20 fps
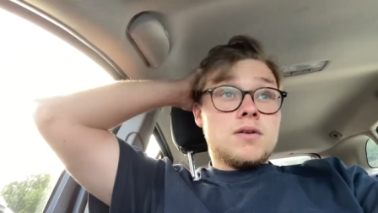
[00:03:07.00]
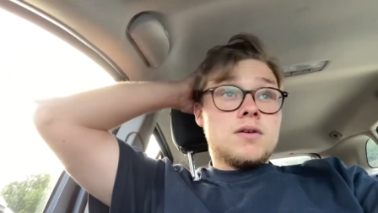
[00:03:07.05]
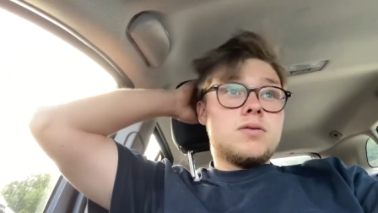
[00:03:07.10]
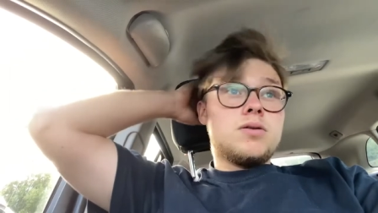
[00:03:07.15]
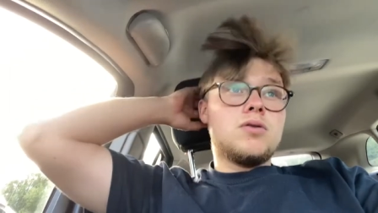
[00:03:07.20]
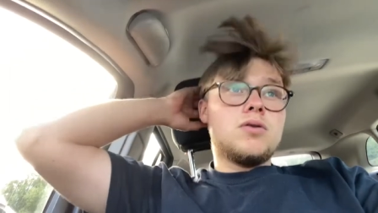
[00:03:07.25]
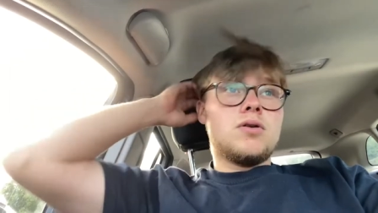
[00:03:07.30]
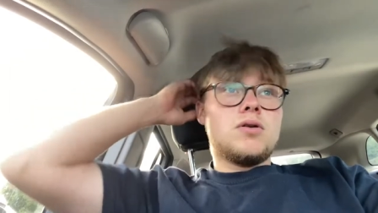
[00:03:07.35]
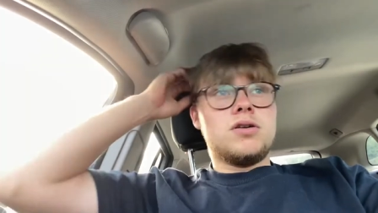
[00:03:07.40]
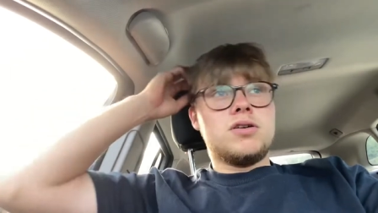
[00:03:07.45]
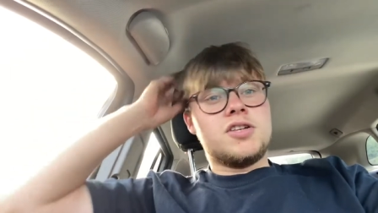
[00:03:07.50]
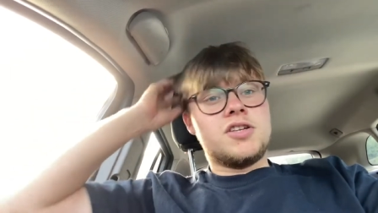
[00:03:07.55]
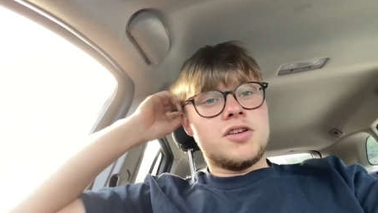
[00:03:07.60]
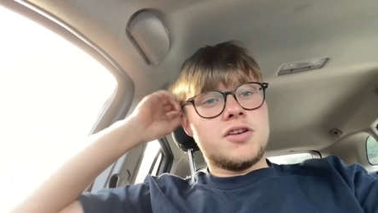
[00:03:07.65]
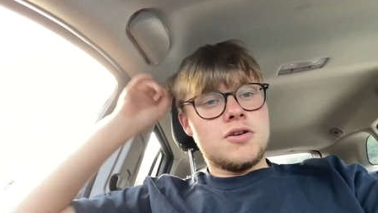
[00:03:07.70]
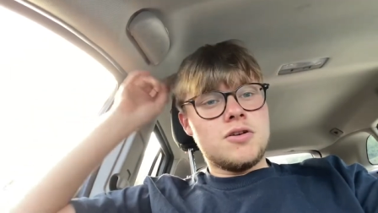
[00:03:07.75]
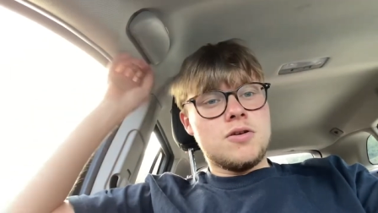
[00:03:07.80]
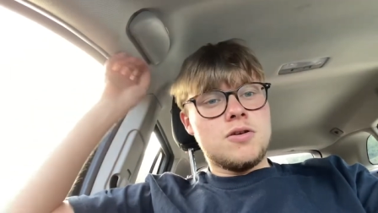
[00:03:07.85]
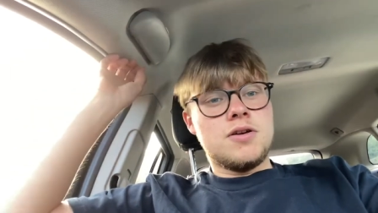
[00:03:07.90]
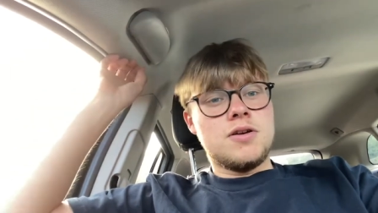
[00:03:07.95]
Oh,
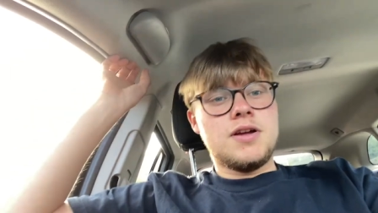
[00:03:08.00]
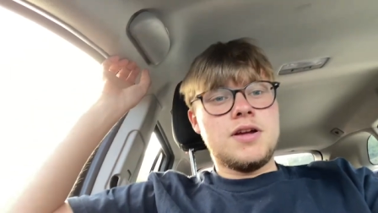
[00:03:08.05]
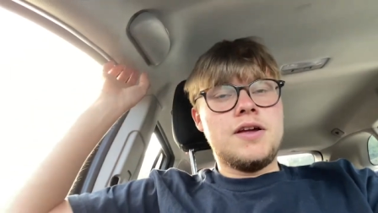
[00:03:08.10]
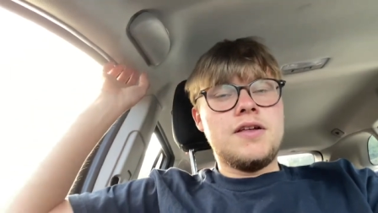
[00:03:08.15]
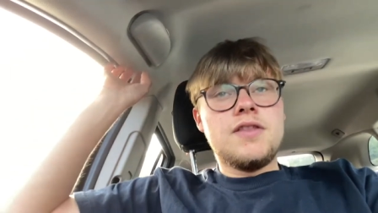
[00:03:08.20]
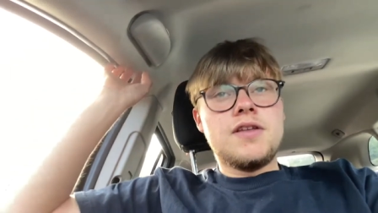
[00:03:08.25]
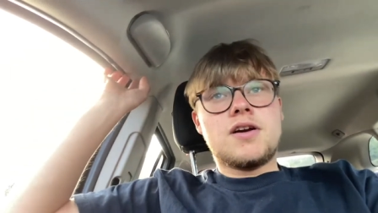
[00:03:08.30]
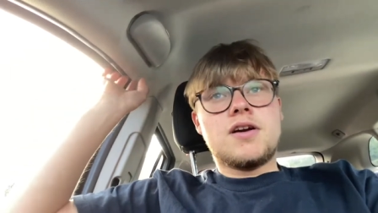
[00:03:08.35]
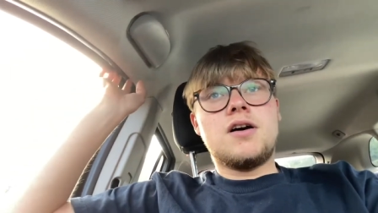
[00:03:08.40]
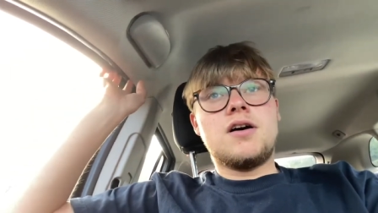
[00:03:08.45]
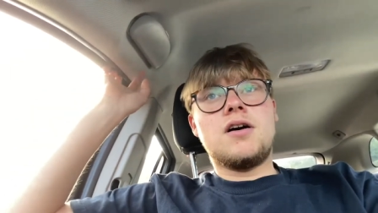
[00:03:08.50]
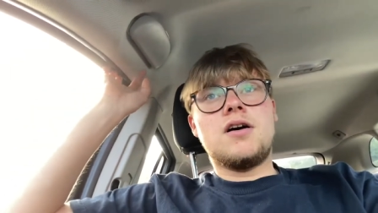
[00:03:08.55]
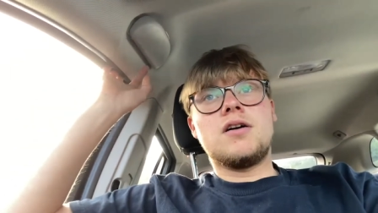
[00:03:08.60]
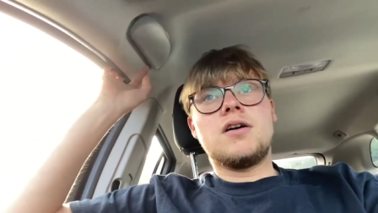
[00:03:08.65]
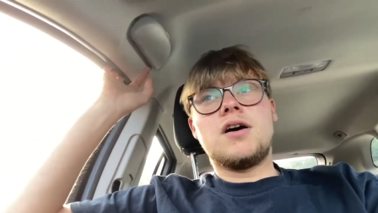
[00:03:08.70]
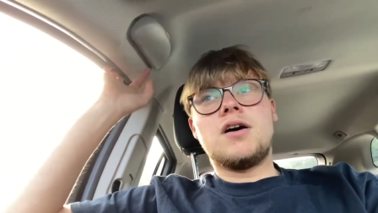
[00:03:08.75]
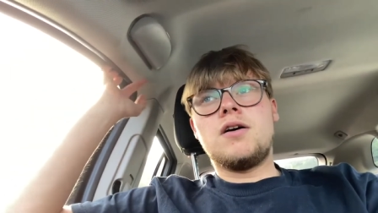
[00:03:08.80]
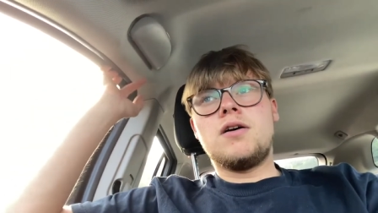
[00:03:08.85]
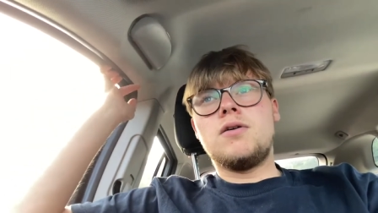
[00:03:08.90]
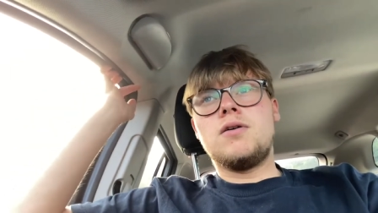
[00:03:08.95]
so in the car
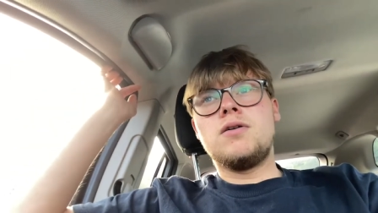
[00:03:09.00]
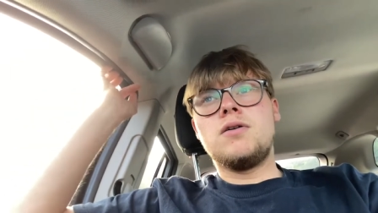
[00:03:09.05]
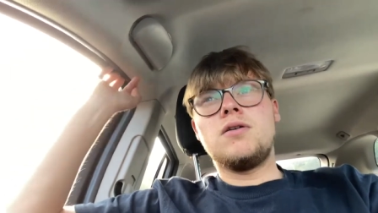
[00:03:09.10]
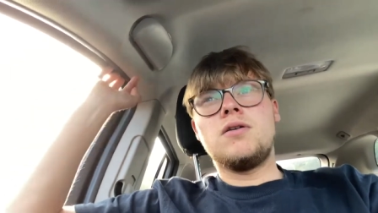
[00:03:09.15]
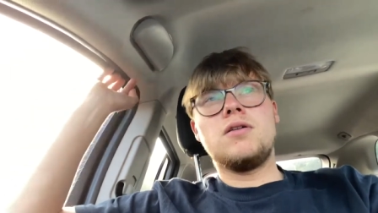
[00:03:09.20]
now.